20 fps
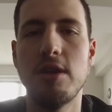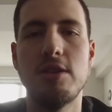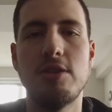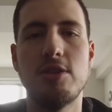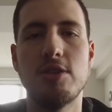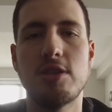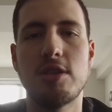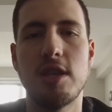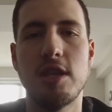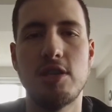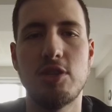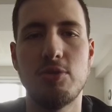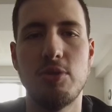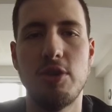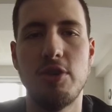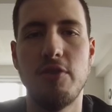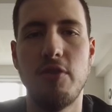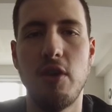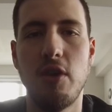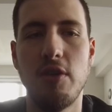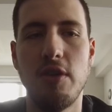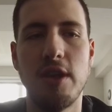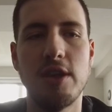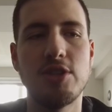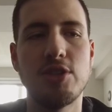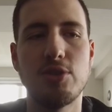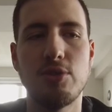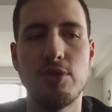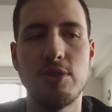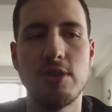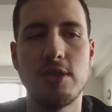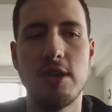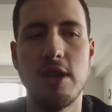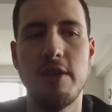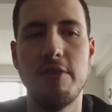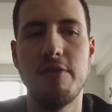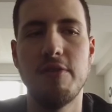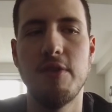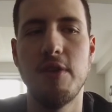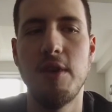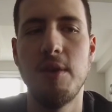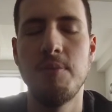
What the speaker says: It just gets rid of all that sort of stuff.